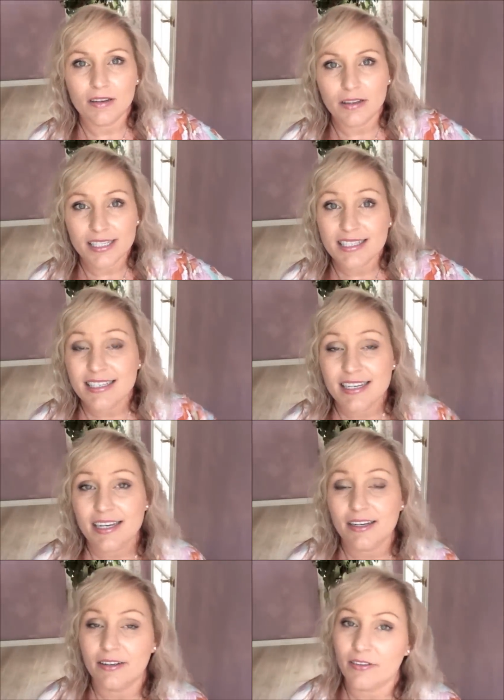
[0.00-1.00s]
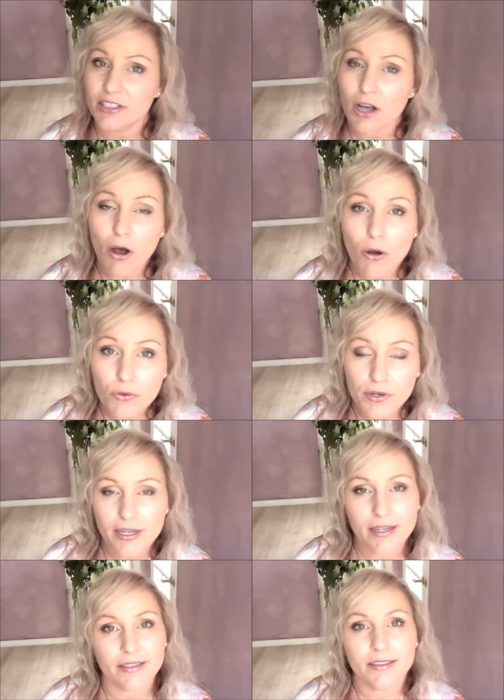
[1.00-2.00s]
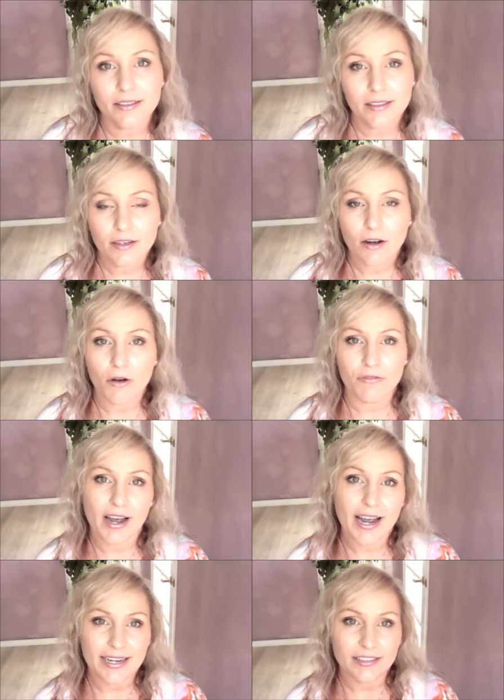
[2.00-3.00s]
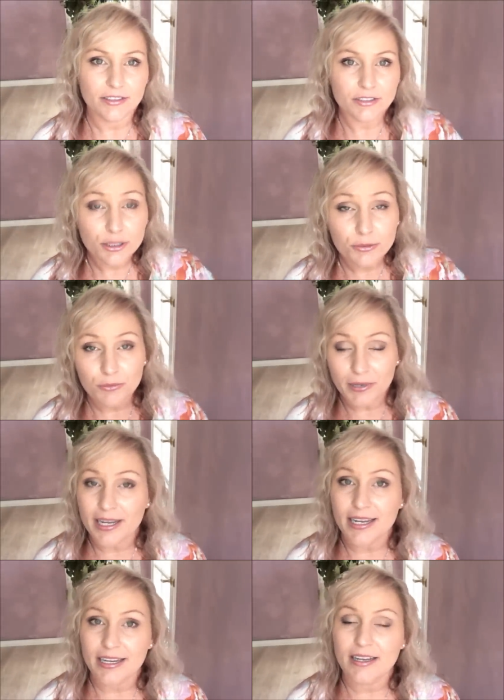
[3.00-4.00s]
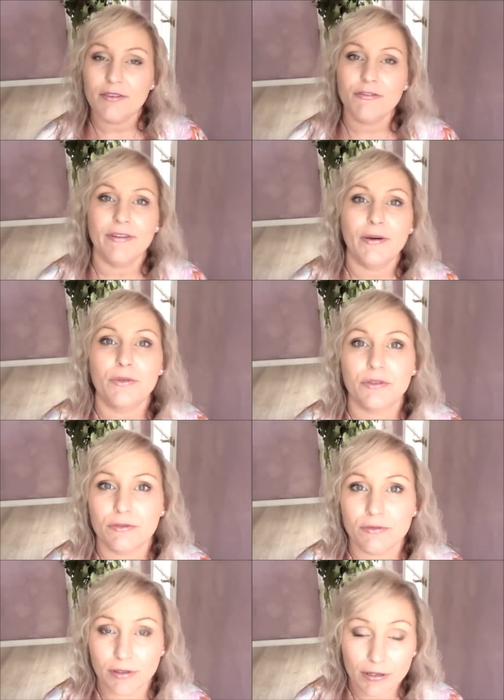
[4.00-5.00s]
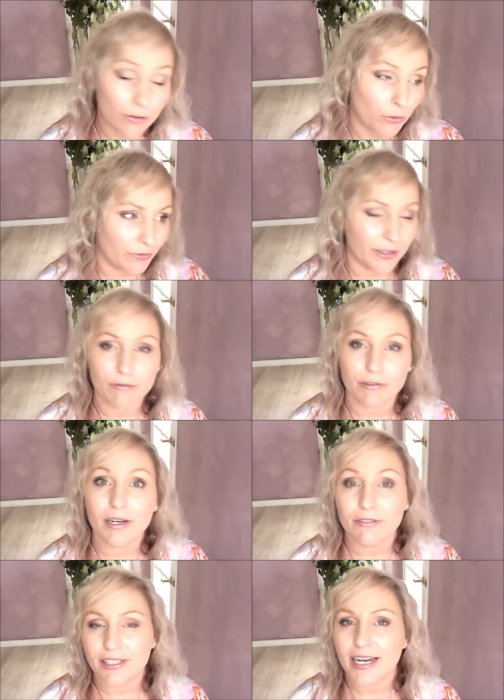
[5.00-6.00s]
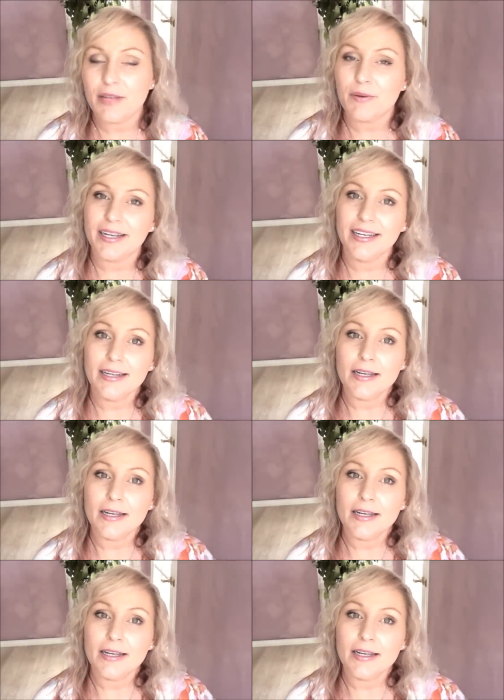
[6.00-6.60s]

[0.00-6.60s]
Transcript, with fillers: this year, this whole year of eight, to me, felt, it all felt relevant anyway,